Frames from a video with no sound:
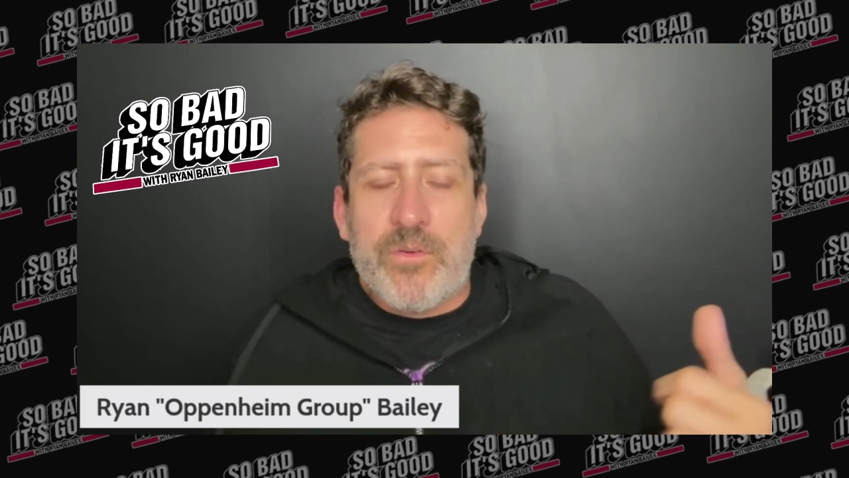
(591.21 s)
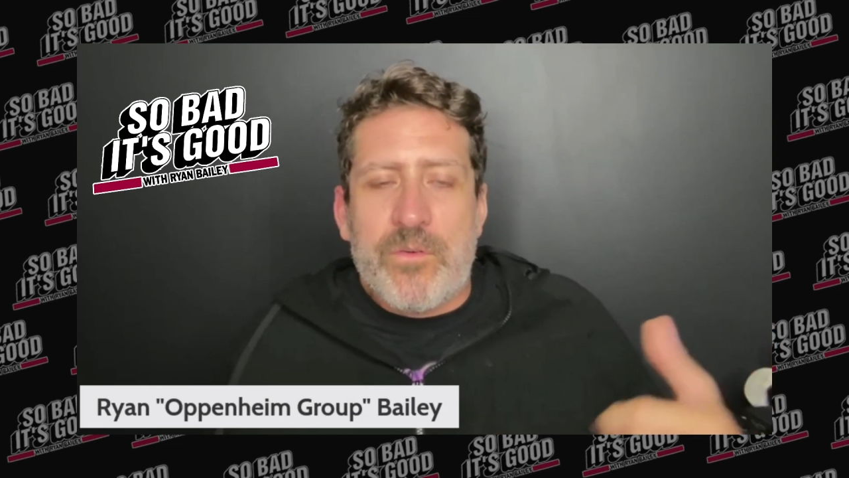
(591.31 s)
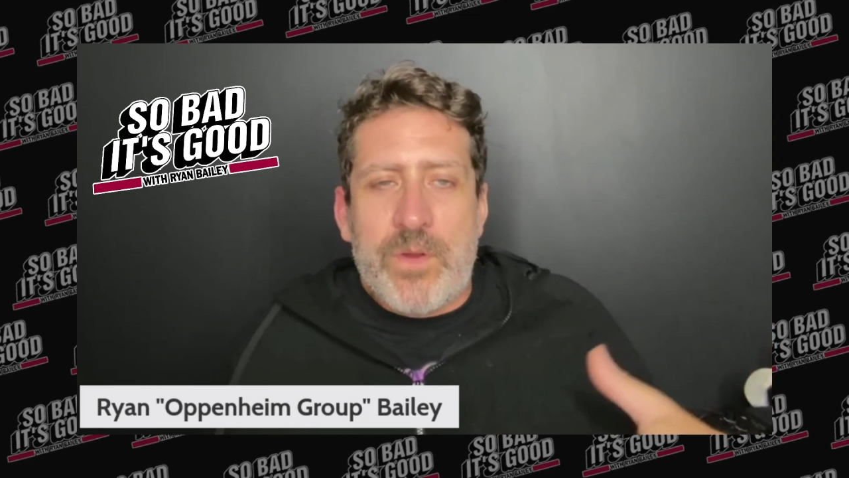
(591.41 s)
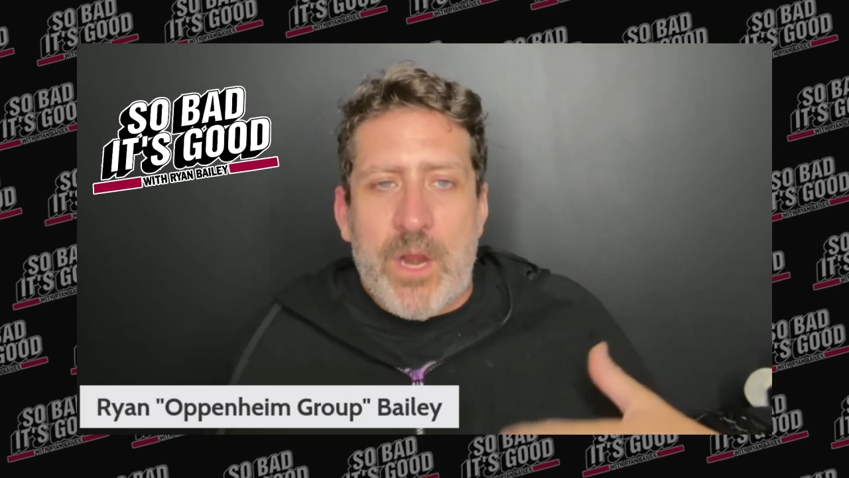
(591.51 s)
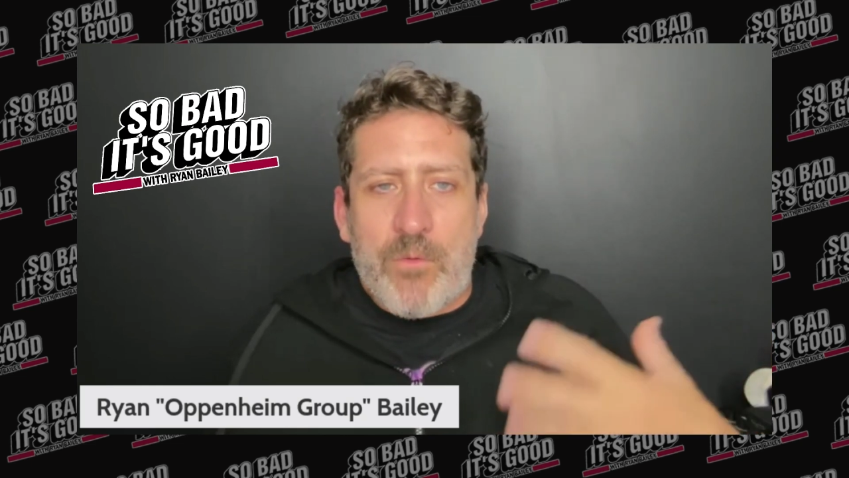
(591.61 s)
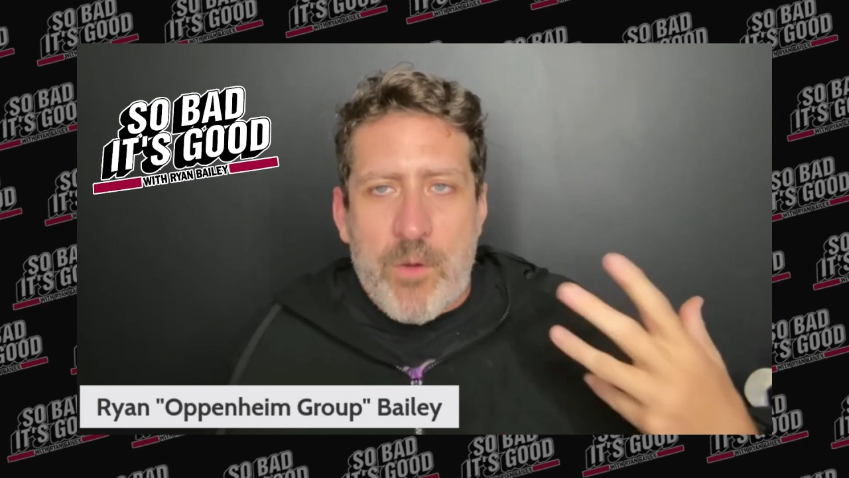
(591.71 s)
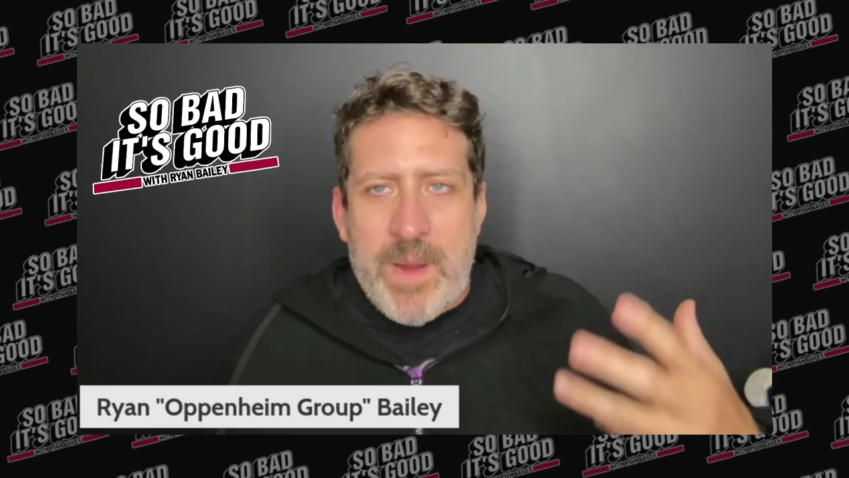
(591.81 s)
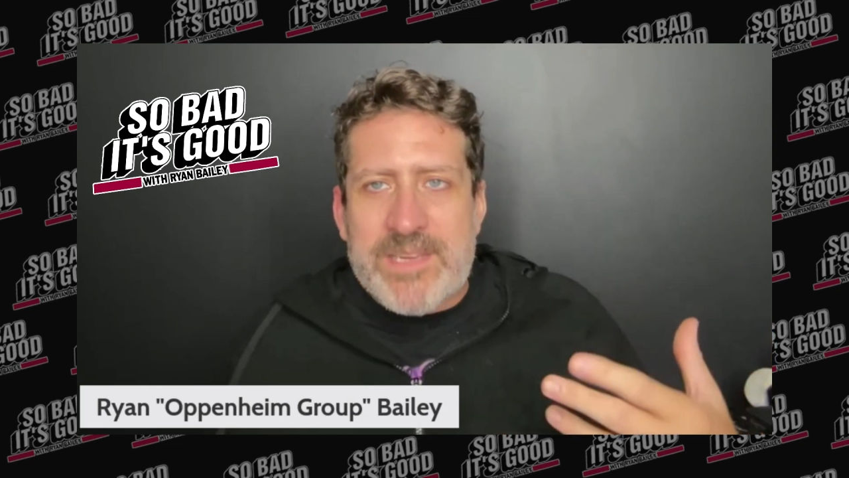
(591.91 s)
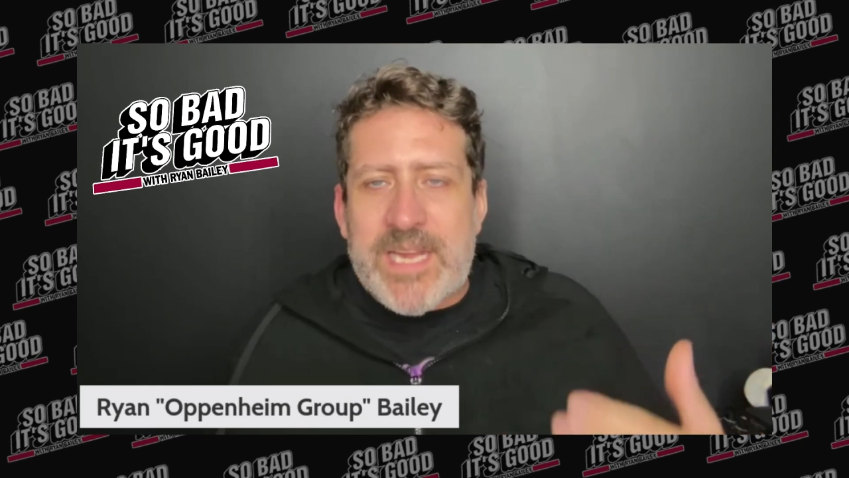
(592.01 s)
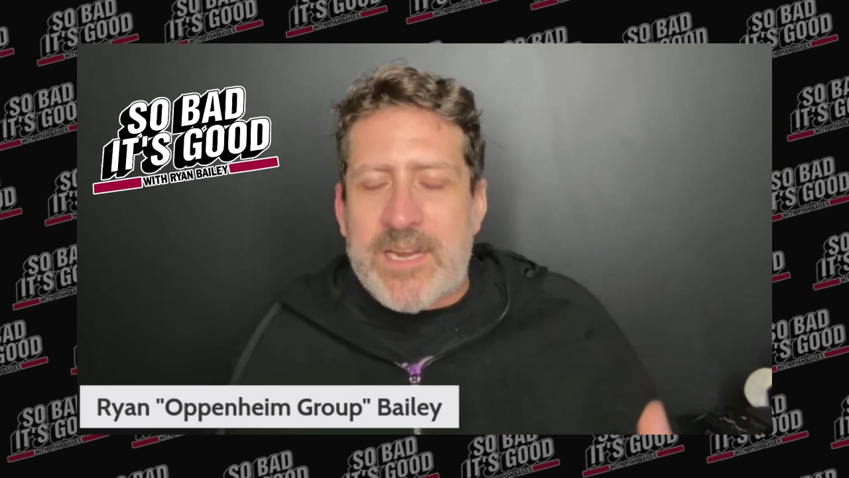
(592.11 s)

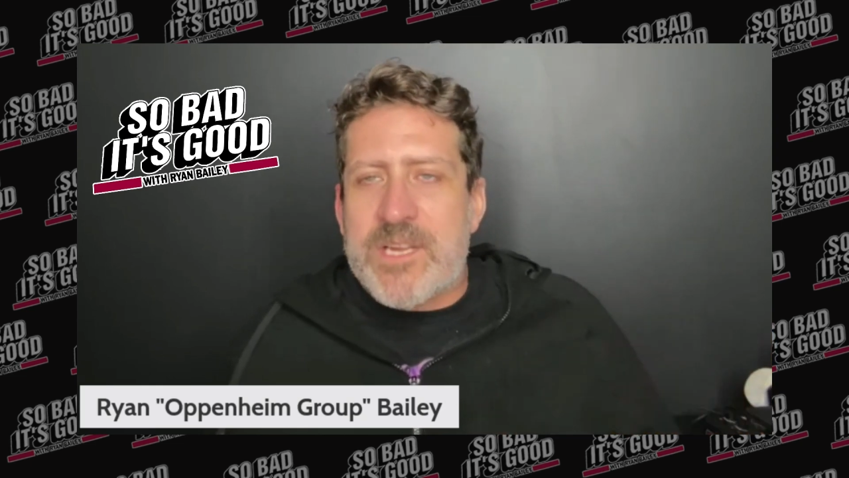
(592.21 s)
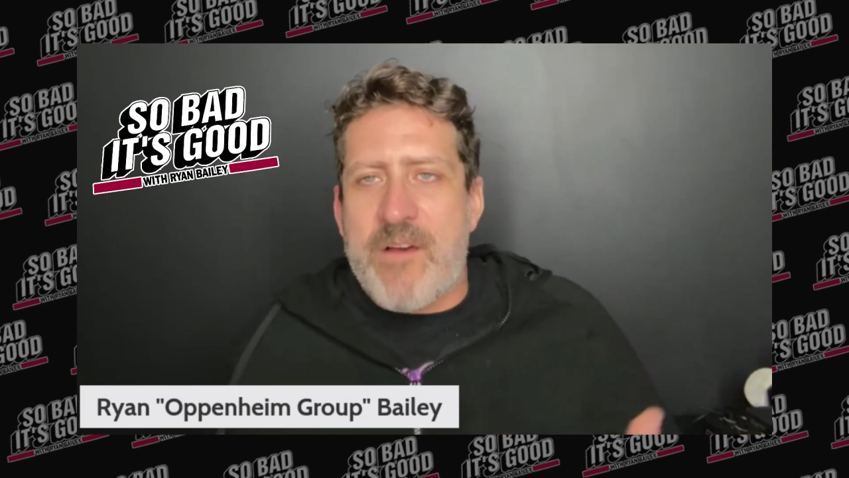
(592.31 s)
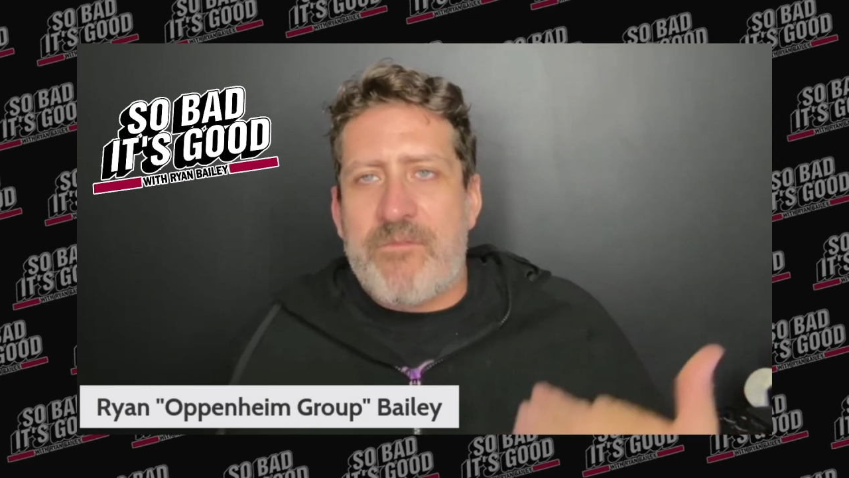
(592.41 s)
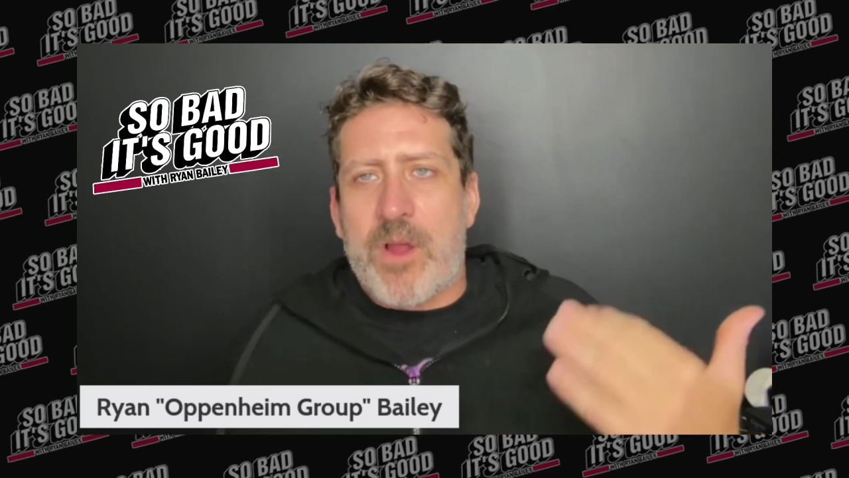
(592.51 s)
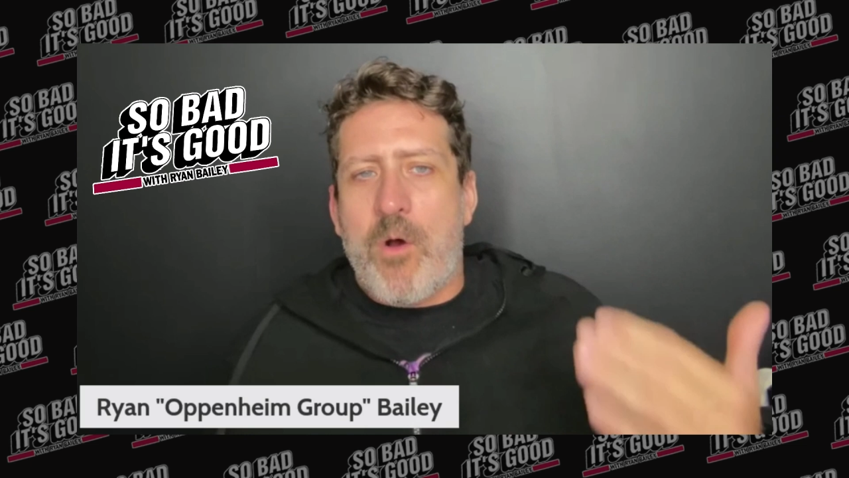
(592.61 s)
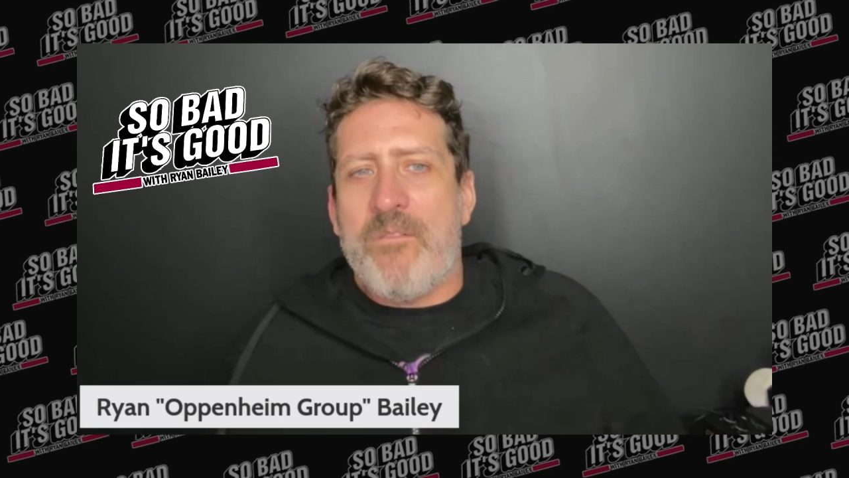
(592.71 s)
Romaine's had a tough go